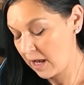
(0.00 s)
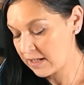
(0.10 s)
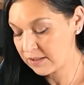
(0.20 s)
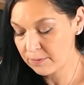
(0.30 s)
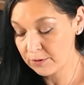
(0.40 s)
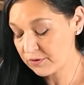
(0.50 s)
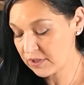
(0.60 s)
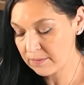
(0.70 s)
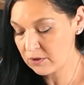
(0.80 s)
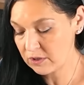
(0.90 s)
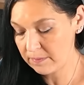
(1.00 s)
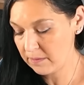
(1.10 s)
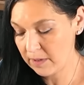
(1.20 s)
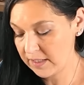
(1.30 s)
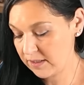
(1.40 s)
I suppose for some of you it could be a
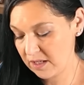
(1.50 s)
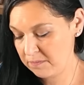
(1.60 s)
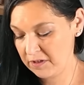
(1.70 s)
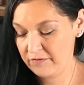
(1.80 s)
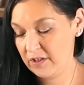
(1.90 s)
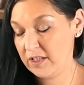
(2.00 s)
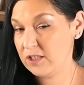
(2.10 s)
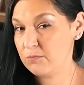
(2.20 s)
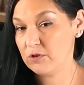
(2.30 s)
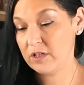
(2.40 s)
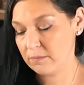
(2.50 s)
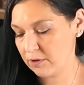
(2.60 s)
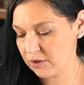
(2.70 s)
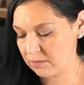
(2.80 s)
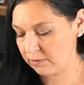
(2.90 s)
mindset, but I feel like it's more like a
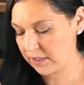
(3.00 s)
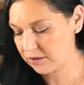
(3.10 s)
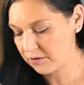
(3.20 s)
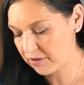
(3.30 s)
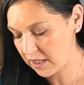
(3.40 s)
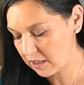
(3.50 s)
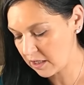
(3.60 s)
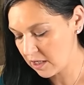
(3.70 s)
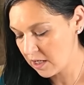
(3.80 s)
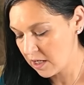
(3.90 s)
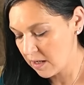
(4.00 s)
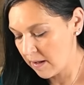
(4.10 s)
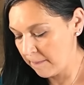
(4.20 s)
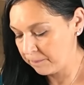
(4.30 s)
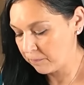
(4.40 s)
person, place, or thing.
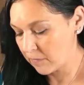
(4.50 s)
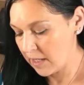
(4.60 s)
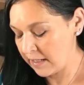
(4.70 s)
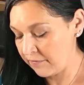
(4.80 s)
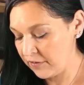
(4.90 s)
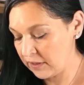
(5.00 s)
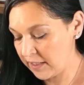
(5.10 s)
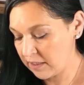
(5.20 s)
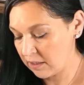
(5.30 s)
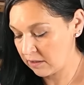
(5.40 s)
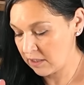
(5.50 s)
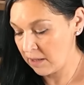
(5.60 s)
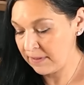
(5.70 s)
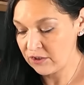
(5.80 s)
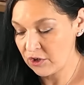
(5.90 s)
And I feel like
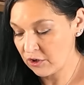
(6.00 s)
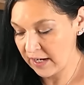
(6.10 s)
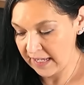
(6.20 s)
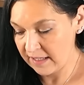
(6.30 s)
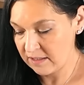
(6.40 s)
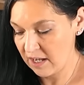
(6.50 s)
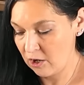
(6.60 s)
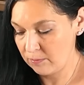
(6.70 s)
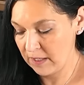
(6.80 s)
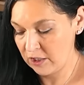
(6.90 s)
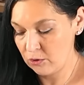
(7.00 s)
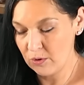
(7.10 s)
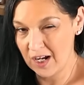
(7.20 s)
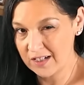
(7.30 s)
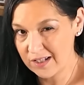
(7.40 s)
coming to your aid to help get you
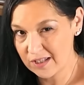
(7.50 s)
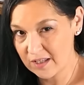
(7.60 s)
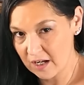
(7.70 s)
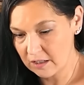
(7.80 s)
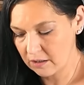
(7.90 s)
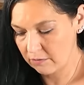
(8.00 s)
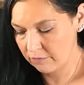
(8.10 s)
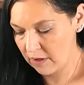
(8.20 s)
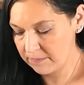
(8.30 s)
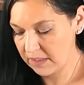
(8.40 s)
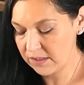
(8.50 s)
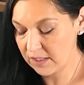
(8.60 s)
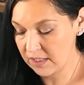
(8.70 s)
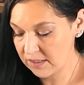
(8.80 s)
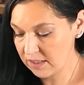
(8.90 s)
unstuck from this
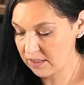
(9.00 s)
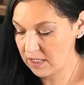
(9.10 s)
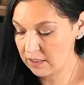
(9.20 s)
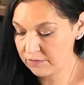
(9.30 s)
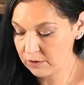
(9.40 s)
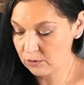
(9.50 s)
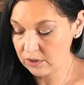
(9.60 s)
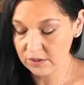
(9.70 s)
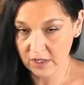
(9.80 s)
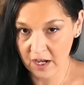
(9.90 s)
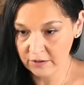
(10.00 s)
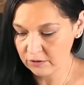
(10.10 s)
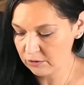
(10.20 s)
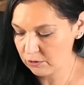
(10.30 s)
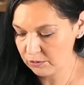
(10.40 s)
is this King of Swords. I don't
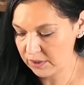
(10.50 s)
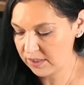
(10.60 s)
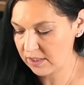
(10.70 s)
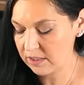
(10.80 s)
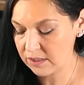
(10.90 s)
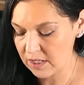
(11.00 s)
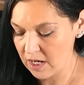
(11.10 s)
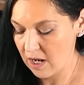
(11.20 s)
know who this is.